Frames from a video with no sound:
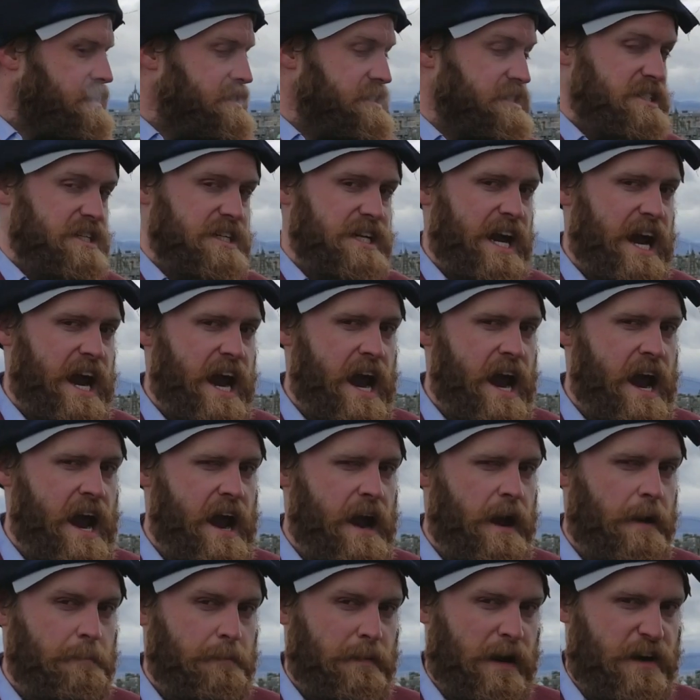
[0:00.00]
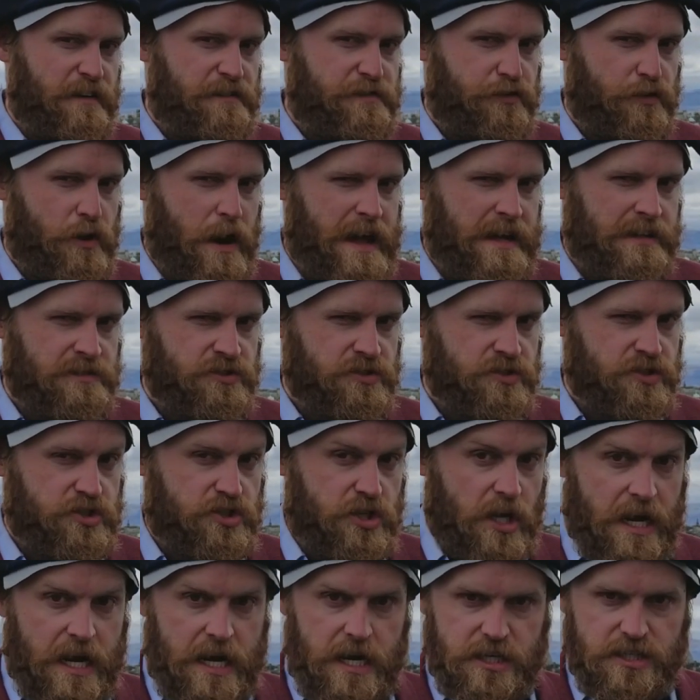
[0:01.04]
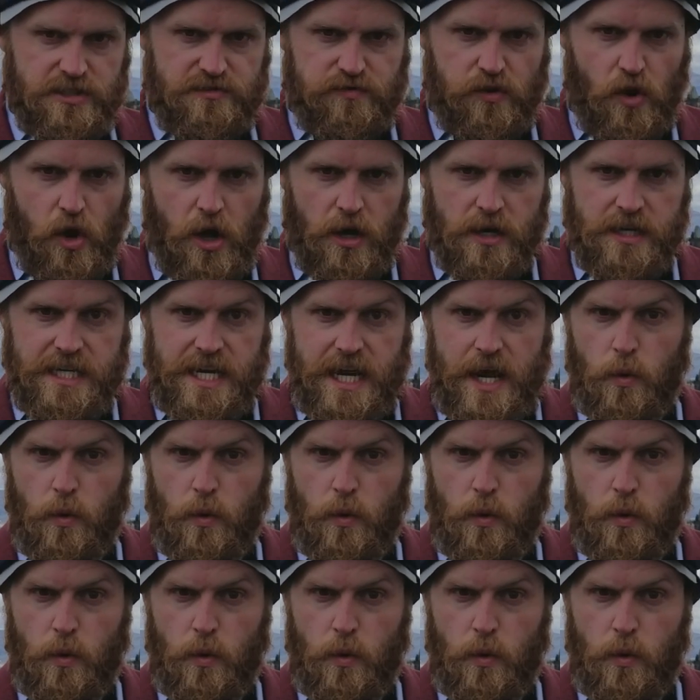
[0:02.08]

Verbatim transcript: Today, my friends, is vlog day